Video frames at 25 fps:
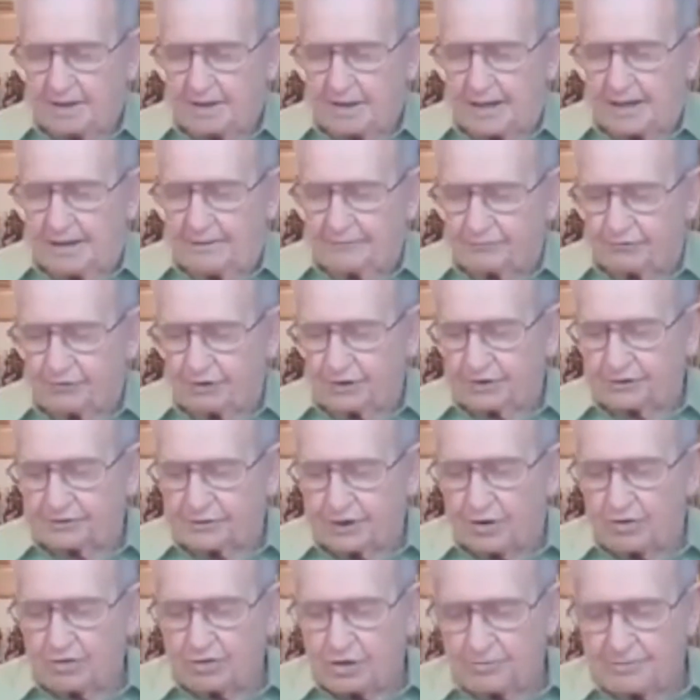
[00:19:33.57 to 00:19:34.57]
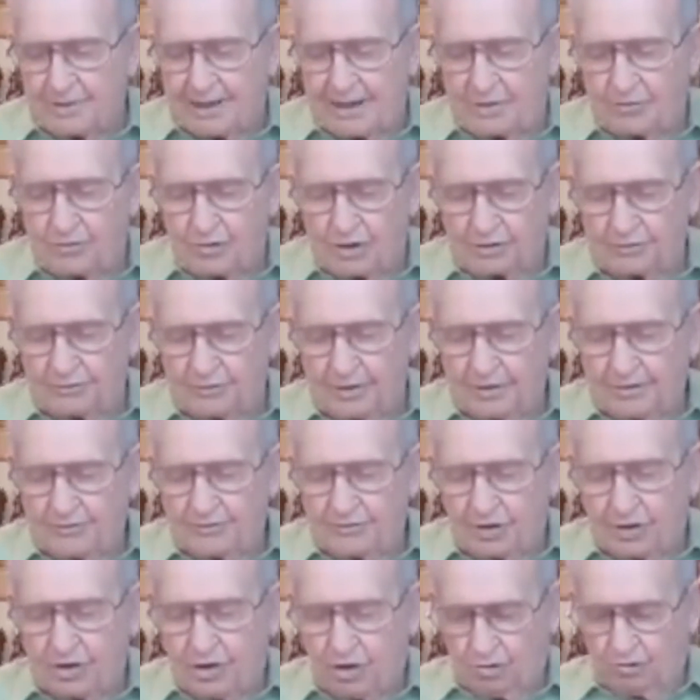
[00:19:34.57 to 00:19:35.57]
as we talk about what
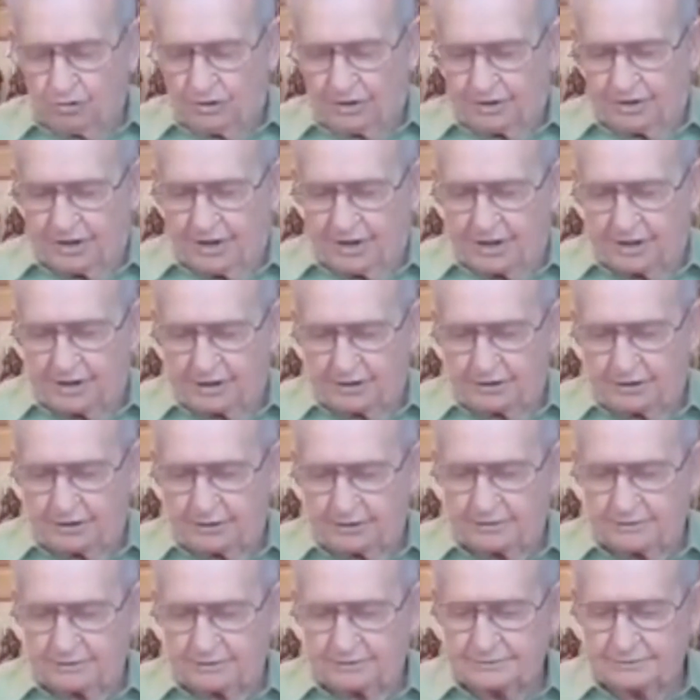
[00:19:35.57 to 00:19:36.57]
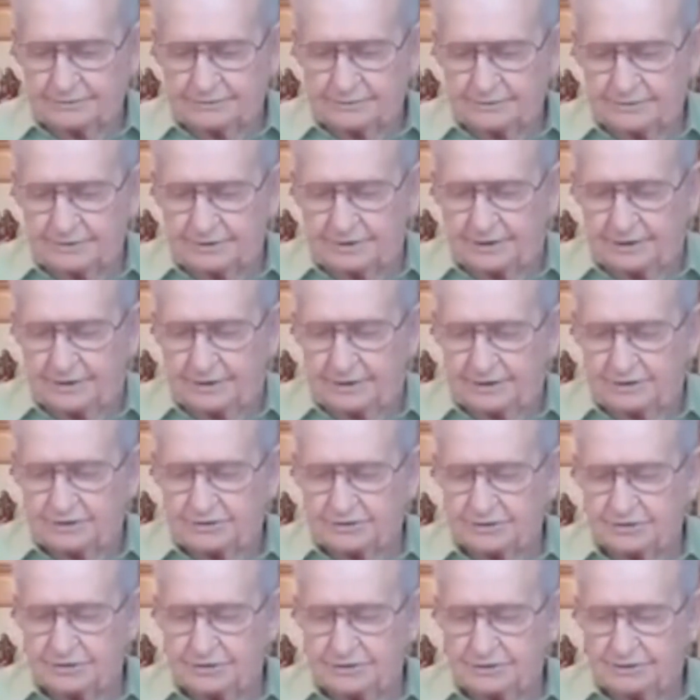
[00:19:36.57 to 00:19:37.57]
the holy day is.